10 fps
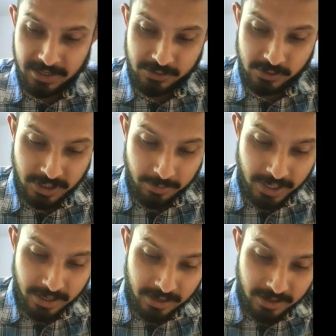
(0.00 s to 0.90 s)
So
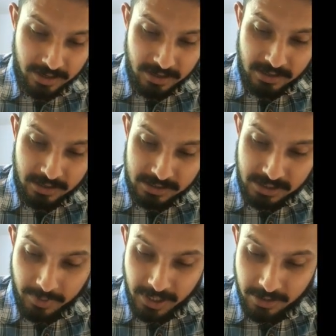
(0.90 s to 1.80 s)
similar
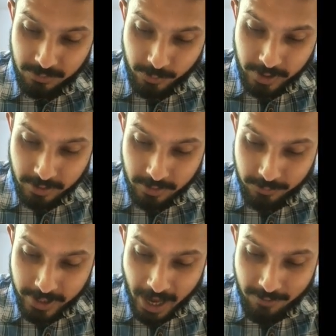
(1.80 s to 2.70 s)
when
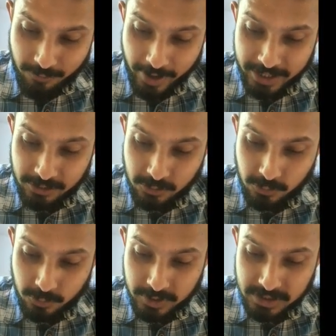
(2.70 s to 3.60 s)
we have
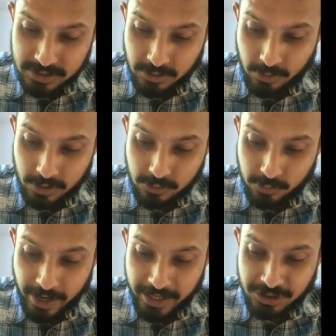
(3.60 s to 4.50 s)
y2 is equal
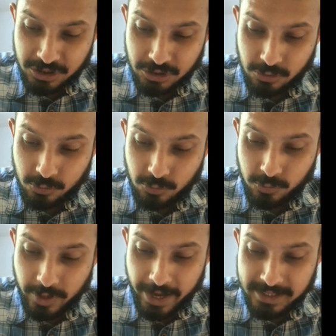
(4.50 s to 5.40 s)
to
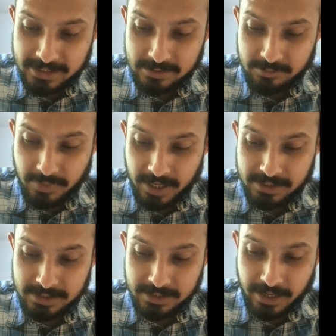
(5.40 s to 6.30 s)
h2 x
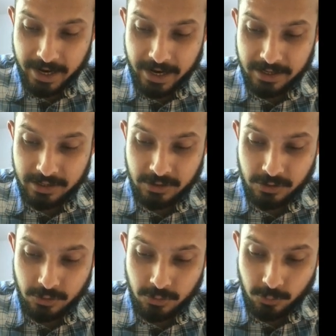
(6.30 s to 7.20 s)
plus
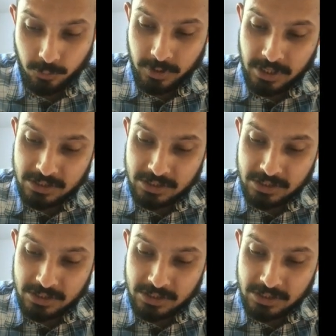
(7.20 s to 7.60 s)
n2.